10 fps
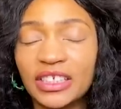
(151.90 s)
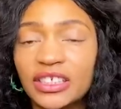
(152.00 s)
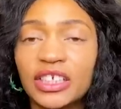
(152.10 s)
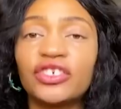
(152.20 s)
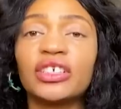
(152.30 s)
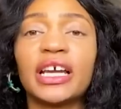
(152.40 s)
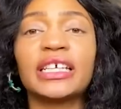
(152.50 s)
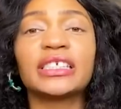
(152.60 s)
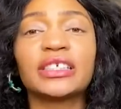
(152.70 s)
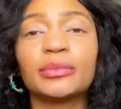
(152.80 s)
such a
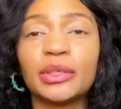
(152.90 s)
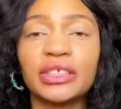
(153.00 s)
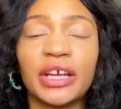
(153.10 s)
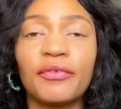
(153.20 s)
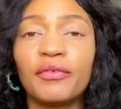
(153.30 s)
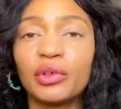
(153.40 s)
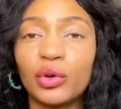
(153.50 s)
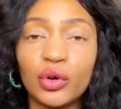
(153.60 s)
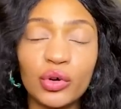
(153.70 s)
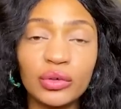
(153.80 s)
nice, it smells like
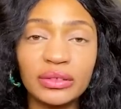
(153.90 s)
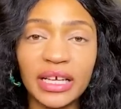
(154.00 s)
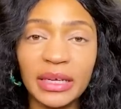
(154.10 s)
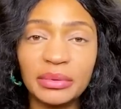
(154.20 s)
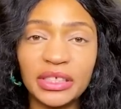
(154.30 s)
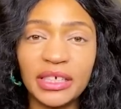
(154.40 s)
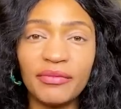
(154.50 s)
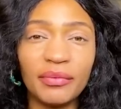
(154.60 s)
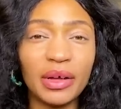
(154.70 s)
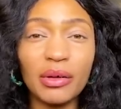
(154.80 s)
floral type
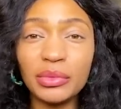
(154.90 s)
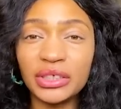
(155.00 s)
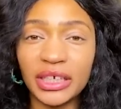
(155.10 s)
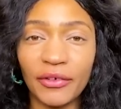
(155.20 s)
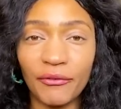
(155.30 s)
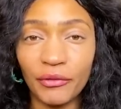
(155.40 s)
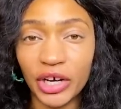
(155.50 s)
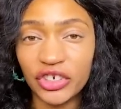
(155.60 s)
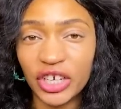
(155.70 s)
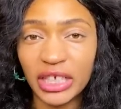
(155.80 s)
scent. Almost like a
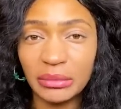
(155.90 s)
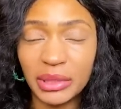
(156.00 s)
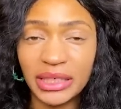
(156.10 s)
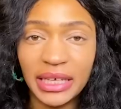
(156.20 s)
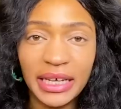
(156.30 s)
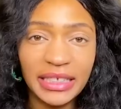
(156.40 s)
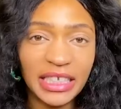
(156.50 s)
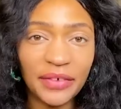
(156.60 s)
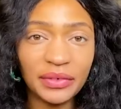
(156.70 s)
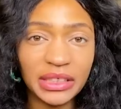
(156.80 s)
fresh element.
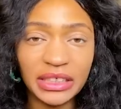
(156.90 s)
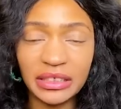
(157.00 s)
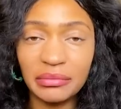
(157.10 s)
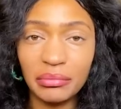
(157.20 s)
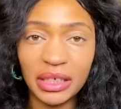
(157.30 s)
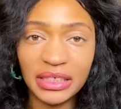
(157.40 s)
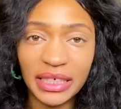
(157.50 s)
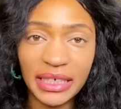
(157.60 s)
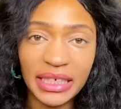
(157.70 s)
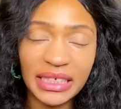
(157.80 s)
Definitely some
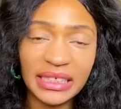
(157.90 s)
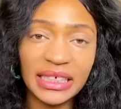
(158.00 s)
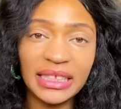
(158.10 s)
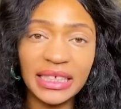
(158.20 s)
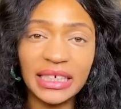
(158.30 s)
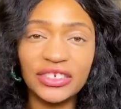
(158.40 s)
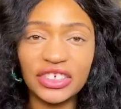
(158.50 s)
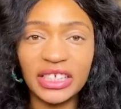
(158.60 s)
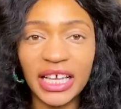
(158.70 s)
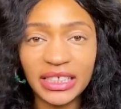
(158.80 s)
muskiness. And then it
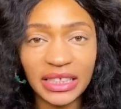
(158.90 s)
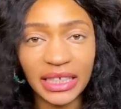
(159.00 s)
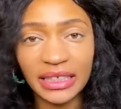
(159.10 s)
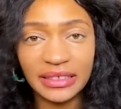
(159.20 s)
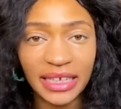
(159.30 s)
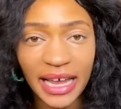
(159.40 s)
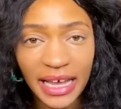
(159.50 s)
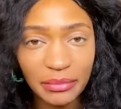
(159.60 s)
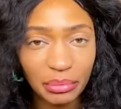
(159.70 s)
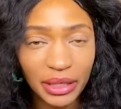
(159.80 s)
just has like a
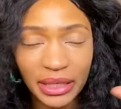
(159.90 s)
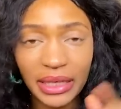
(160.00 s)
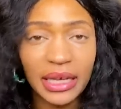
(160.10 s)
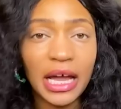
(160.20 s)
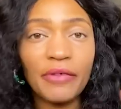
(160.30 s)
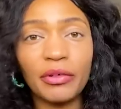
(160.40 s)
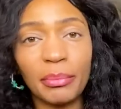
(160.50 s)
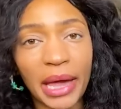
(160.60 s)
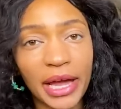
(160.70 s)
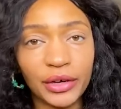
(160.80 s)
tad bit of a
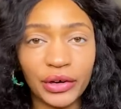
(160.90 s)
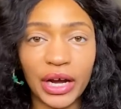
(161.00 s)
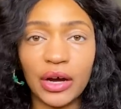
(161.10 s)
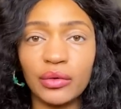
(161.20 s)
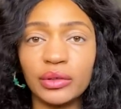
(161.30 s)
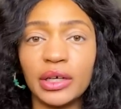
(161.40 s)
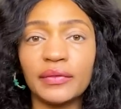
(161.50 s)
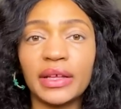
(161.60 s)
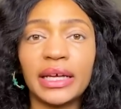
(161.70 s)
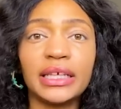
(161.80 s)
background
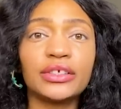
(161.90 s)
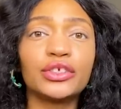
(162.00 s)
of like